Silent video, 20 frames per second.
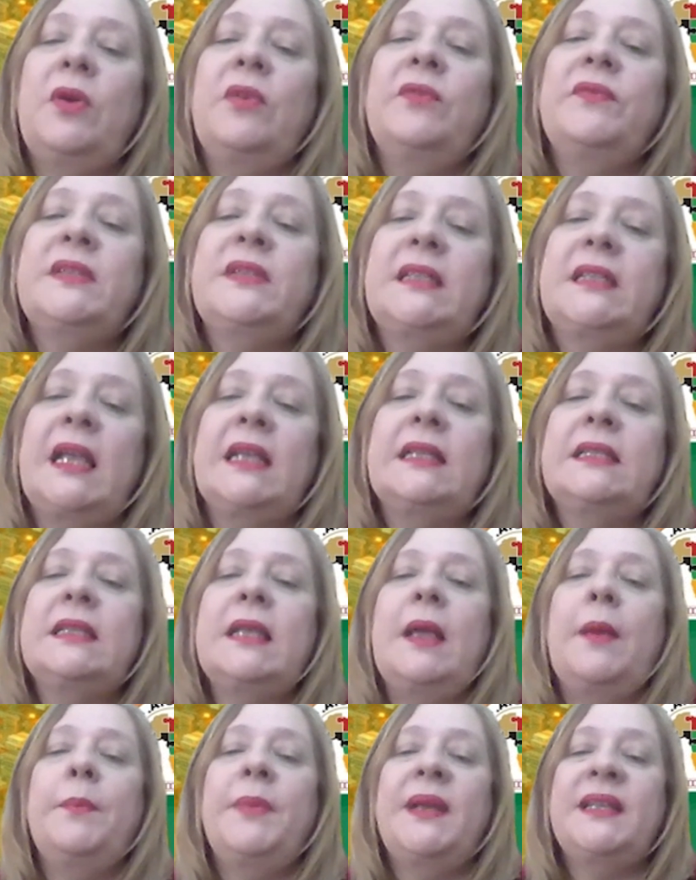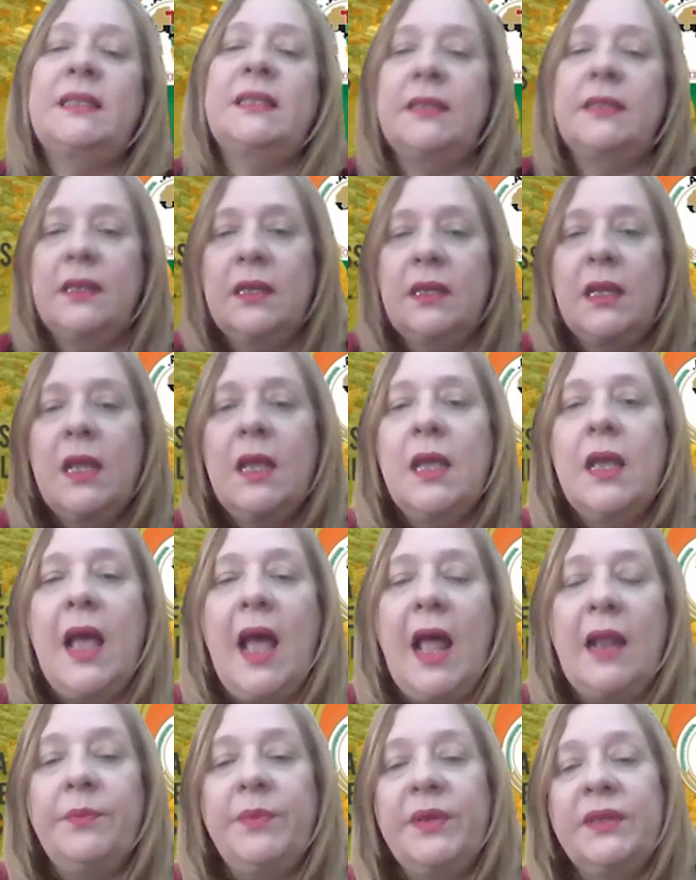of His Excellency Ambassador
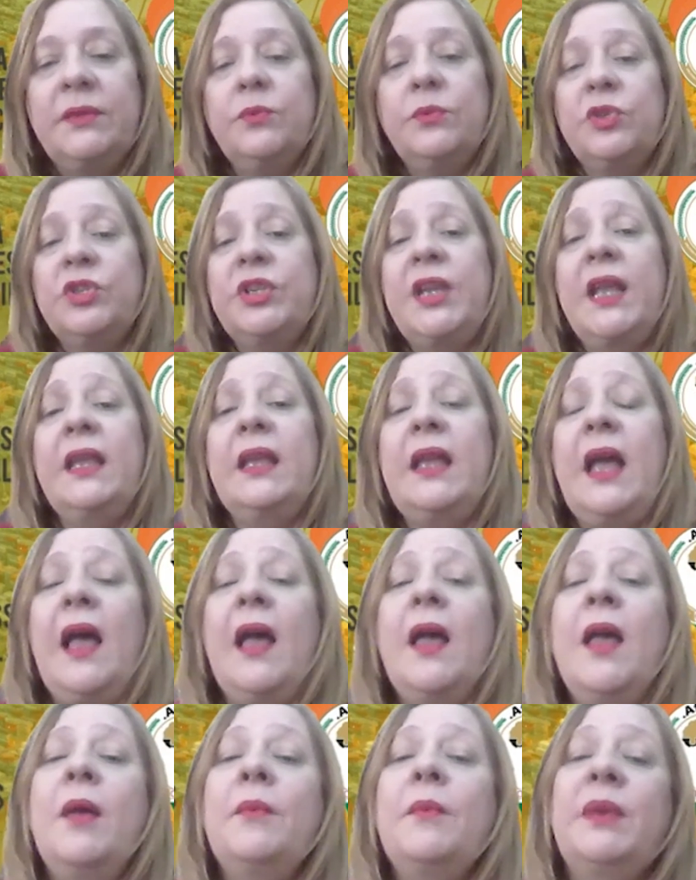Albert Moshenga,